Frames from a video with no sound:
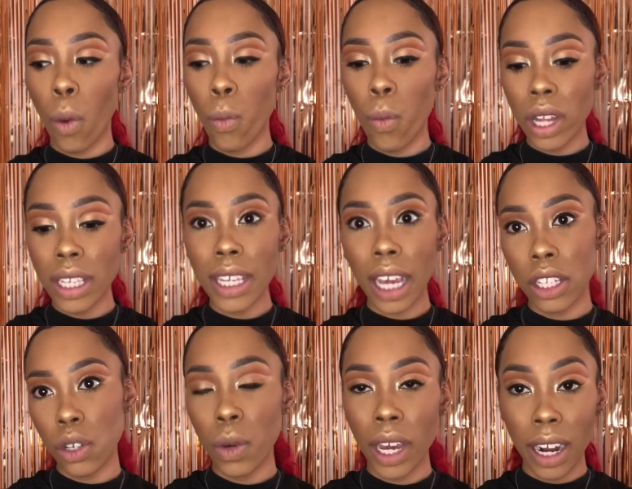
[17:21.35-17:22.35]
once I
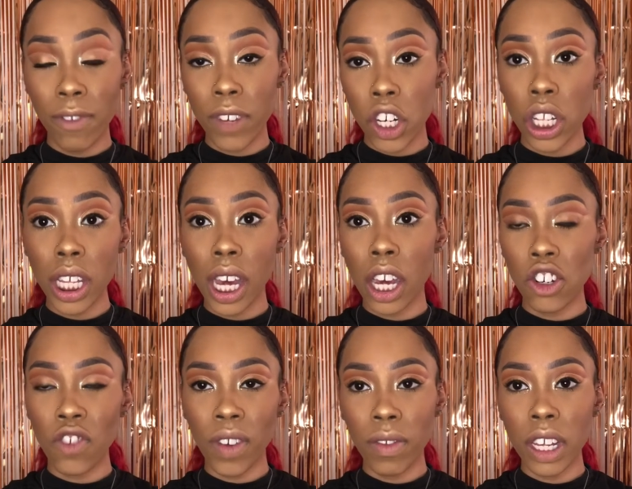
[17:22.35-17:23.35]
do hit officially
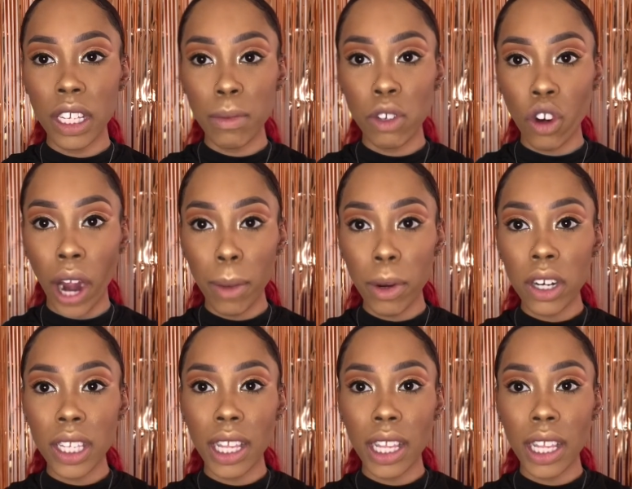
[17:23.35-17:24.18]
150 subscribers,